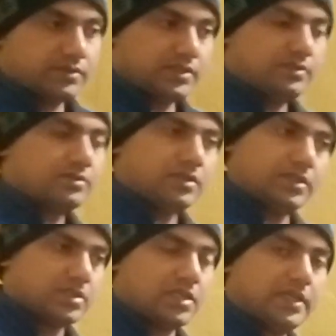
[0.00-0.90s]
Since
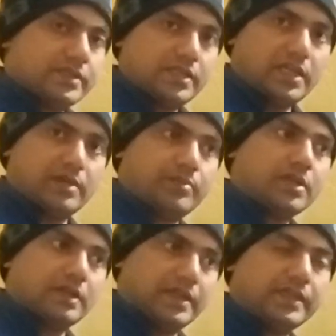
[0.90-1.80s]
industrialization
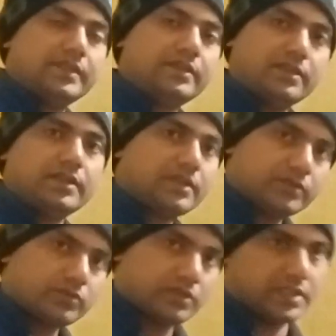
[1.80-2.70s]
happened late in
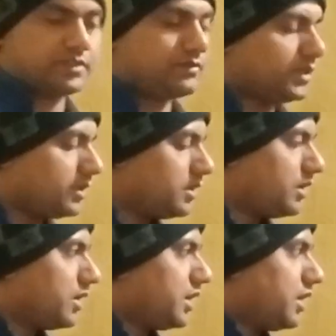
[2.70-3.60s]
India, so that's why
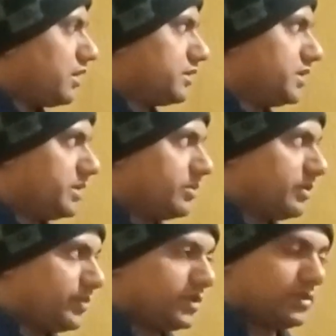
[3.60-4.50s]
the
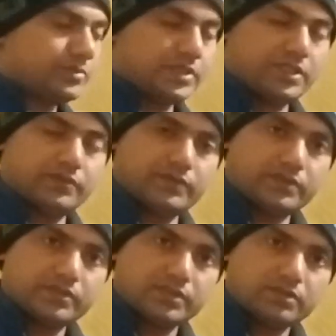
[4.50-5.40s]
development of trade
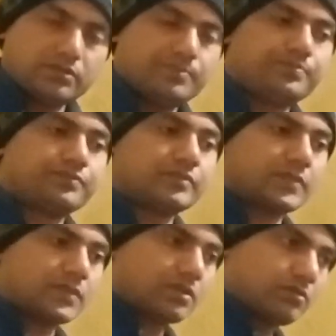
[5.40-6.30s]
unions
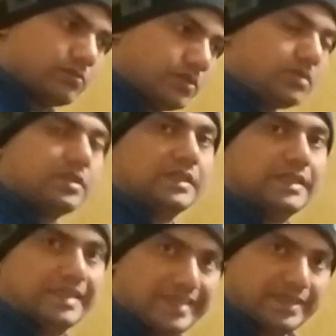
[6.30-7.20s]
were
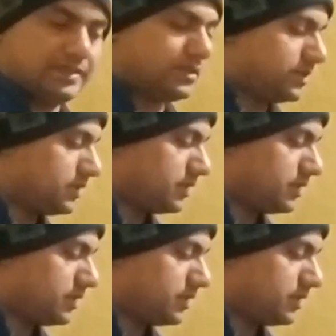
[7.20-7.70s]
delayed.